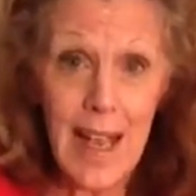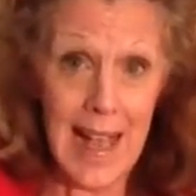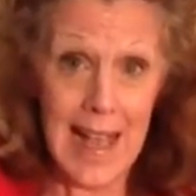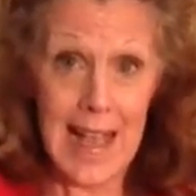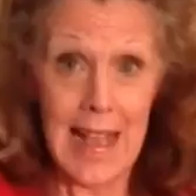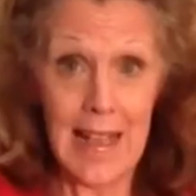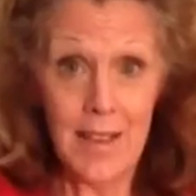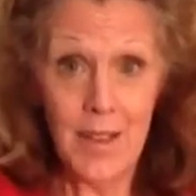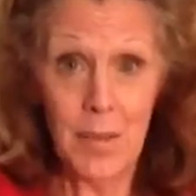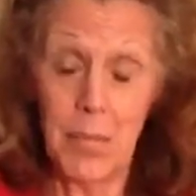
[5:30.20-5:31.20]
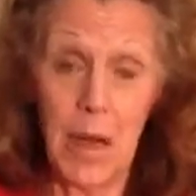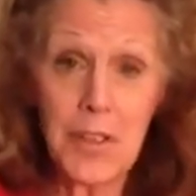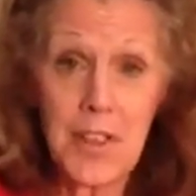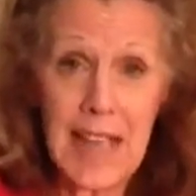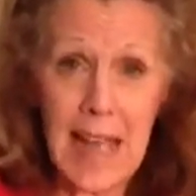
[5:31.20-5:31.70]
And most
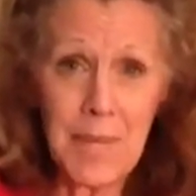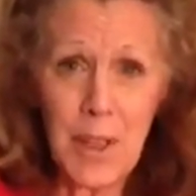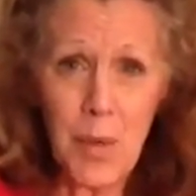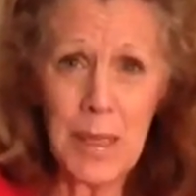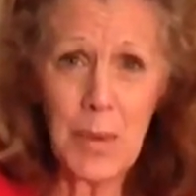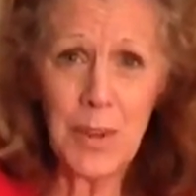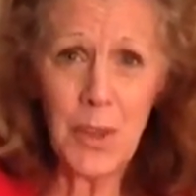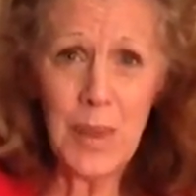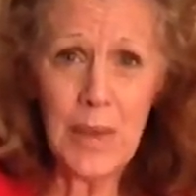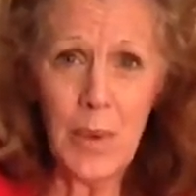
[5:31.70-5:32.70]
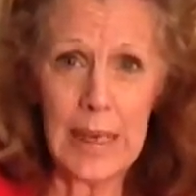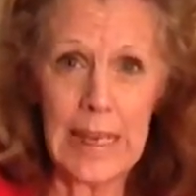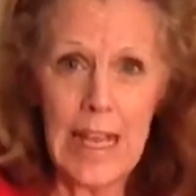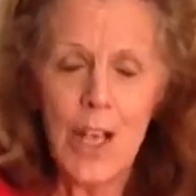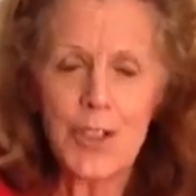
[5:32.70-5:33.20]
of the time, they're going to be with you anyway.
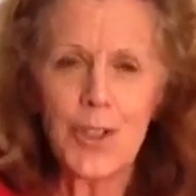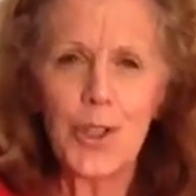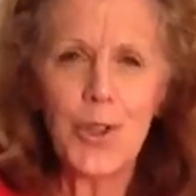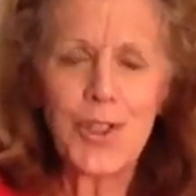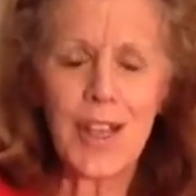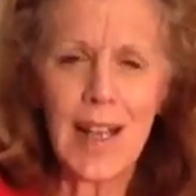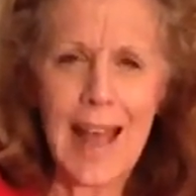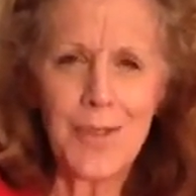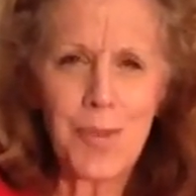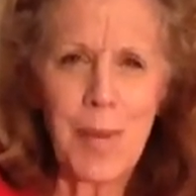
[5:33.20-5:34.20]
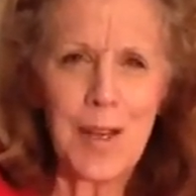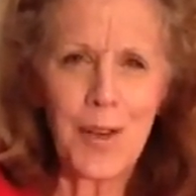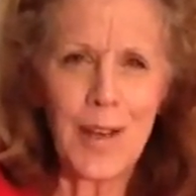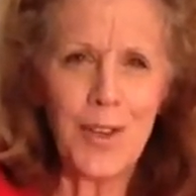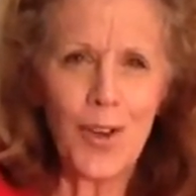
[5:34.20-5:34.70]
So use the loudspeaker
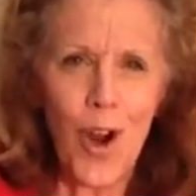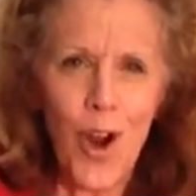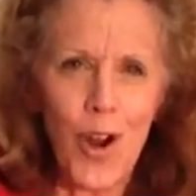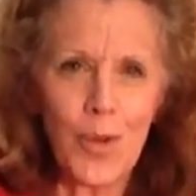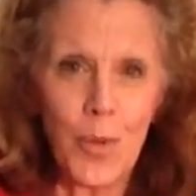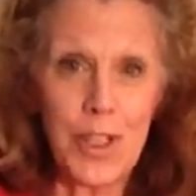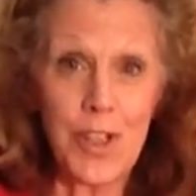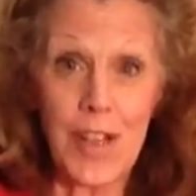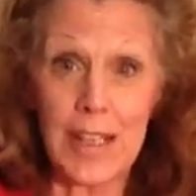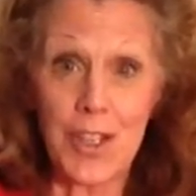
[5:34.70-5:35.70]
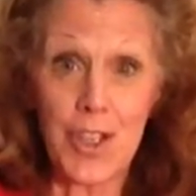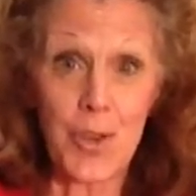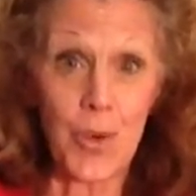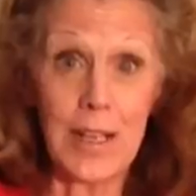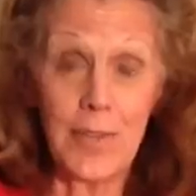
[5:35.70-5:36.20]
in your heart, which is a
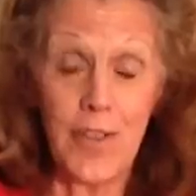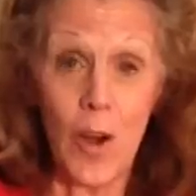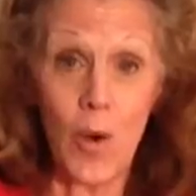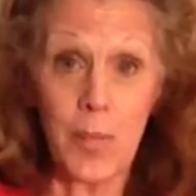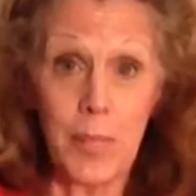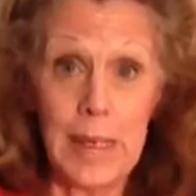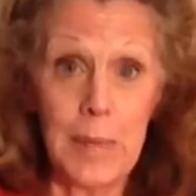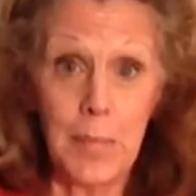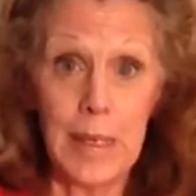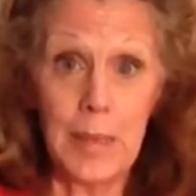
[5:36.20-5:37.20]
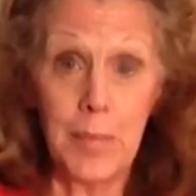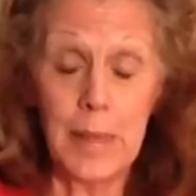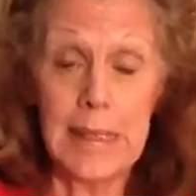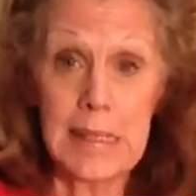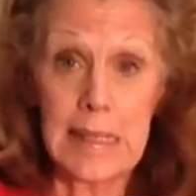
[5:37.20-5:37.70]
straightforward beep, beep,
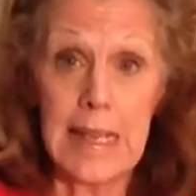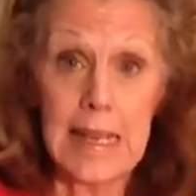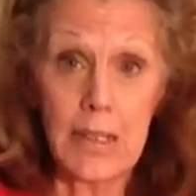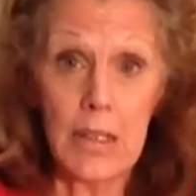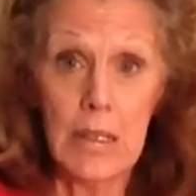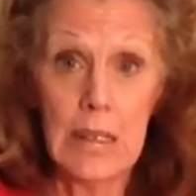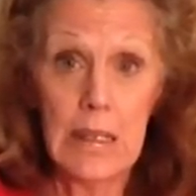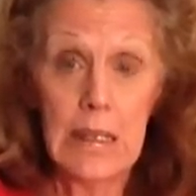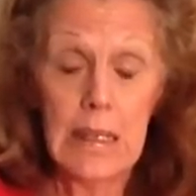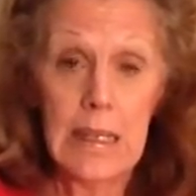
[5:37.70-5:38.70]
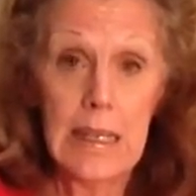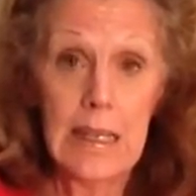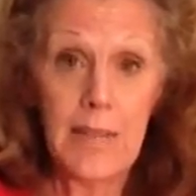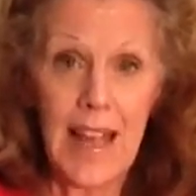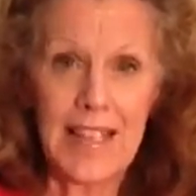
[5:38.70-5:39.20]
beats connector.
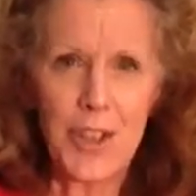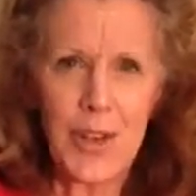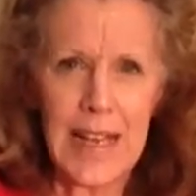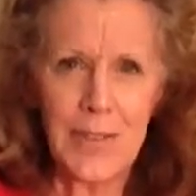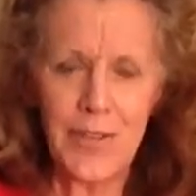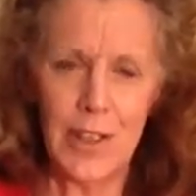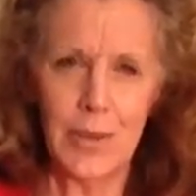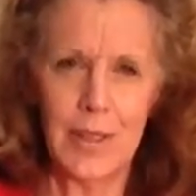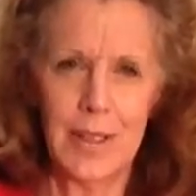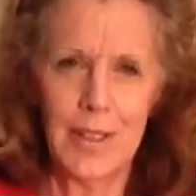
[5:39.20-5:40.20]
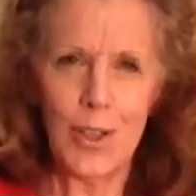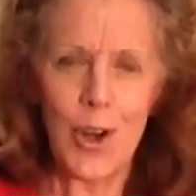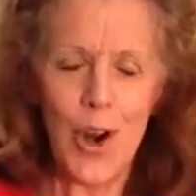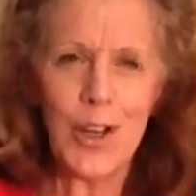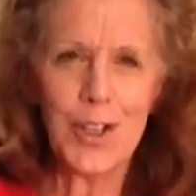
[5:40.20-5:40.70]
That's your headphone. Your
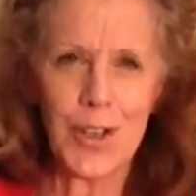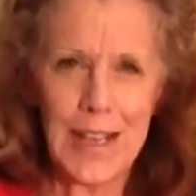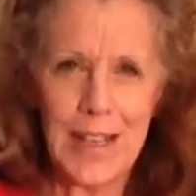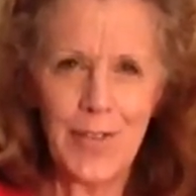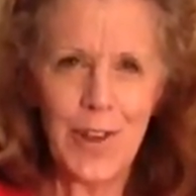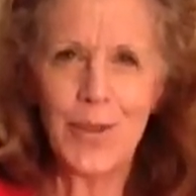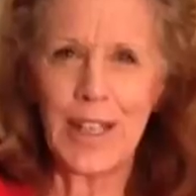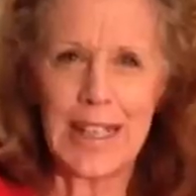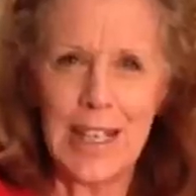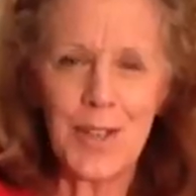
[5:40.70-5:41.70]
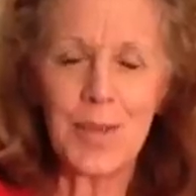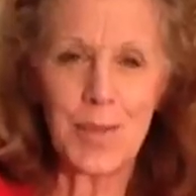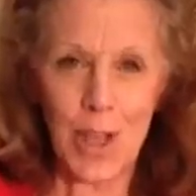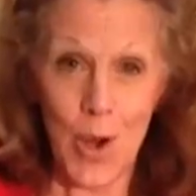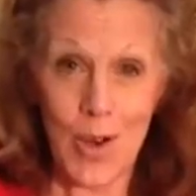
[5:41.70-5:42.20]
heart is your headphone to hear them
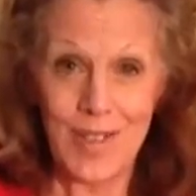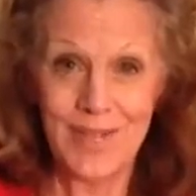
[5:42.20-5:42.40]
talk.